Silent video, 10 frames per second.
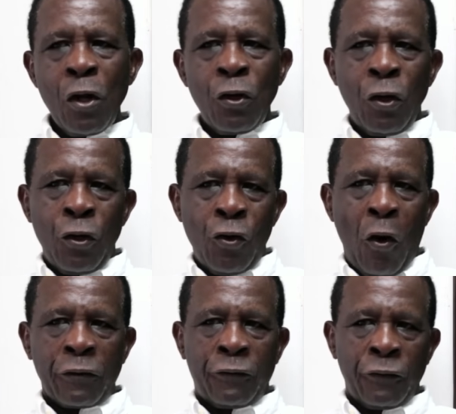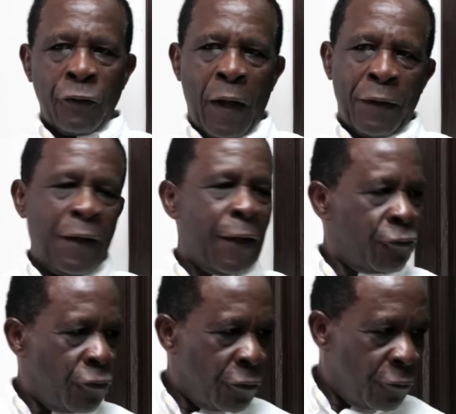not adhere
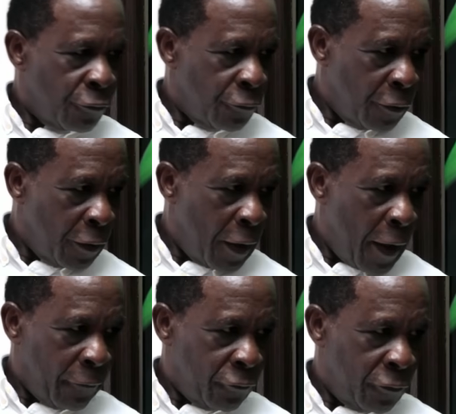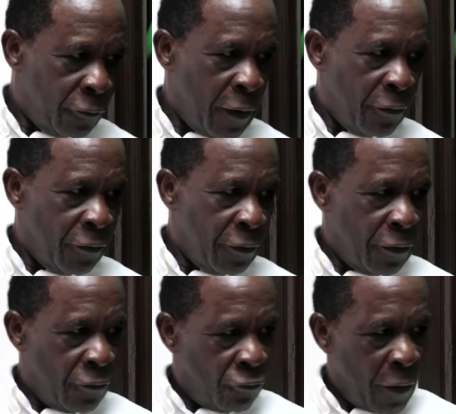to the act as it
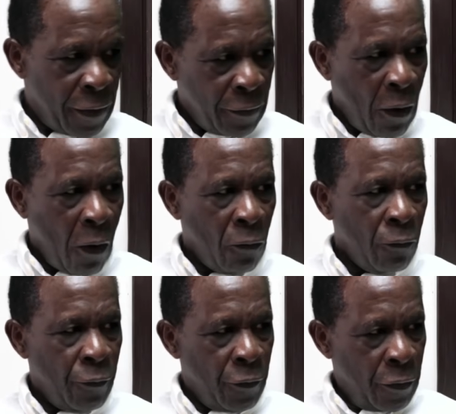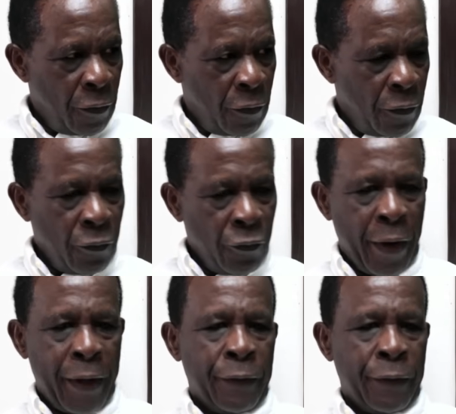is right now, right?